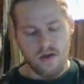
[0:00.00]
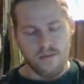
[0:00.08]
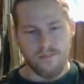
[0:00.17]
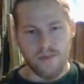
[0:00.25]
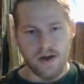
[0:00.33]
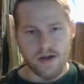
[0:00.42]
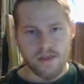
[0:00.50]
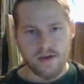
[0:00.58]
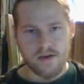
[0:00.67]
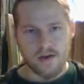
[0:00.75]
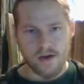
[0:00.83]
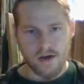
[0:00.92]
by the
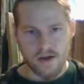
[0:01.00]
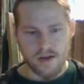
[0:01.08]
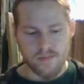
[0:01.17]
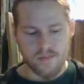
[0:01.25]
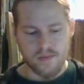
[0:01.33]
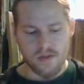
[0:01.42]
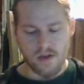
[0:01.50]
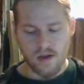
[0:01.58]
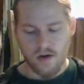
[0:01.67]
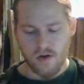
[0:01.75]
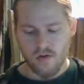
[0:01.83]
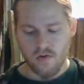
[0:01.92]
time the
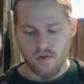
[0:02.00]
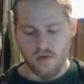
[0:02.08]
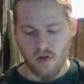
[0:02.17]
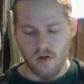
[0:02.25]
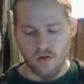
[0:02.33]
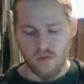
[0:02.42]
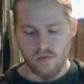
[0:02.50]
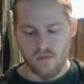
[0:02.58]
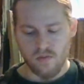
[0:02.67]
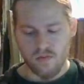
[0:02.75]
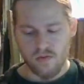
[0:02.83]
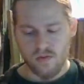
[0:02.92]
characters are
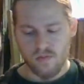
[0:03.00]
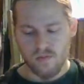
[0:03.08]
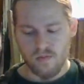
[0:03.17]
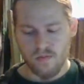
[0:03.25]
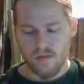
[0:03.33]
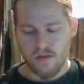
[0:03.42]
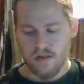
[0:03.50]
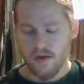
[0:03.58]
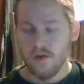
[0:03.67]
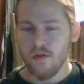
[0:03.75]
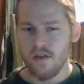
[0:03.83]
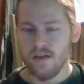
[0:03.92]

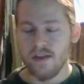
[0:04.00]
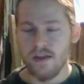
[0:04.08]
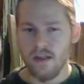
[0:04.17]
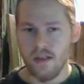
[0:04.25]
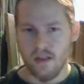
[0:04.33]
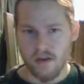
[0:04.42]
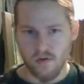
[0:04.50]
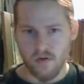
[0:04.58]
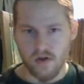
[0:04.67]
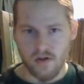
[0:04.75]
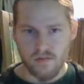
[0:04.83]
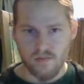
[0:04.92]
seriously
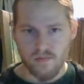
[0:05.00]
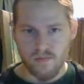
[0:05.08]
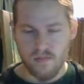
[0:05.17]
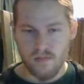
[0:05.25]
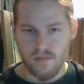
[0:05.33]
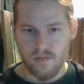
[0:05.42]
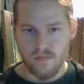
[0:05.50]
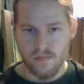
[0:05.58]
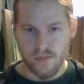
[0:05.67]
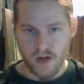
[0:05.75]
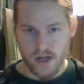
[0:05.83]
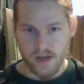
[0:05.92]
considering
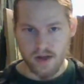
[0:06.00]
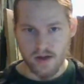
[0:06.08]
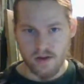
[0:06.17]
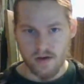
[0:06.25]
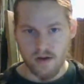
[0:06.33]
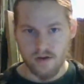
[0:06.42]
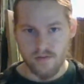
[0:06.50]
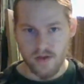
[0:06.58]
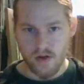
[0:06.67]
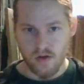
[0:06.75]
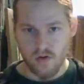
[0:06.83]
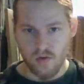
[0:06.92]
buying a
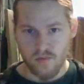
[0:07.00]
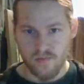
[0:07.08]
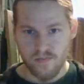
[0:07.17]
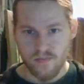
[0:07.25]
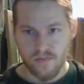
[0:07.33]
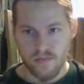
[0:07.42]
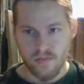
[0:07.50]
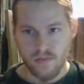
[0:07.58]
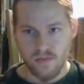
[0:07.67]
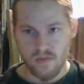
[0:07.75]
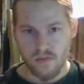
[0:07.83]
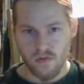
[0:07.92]
vehicle
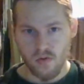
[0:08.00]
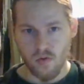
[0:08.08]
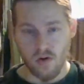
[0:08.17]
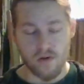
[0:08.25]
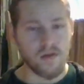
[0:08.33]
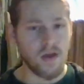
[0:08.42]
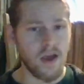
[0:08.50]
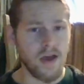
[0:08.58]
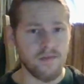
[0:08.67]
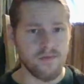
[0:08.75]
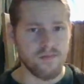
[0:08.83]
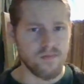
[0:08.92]
or
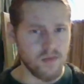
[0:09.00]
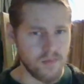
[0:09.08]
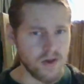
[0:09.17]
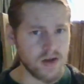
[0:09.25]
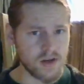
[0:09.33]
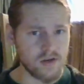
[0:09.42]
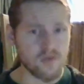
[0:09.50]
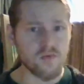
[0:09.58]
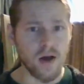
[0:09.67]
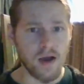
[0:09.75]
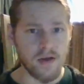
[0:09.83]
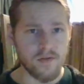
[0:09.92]
have the money to
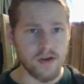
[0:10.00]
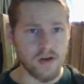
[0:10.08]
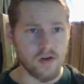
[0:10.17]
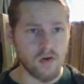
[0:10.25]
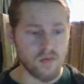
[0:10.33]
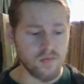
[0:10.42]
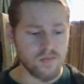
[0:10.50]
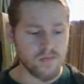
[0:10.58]
buy a vehicle,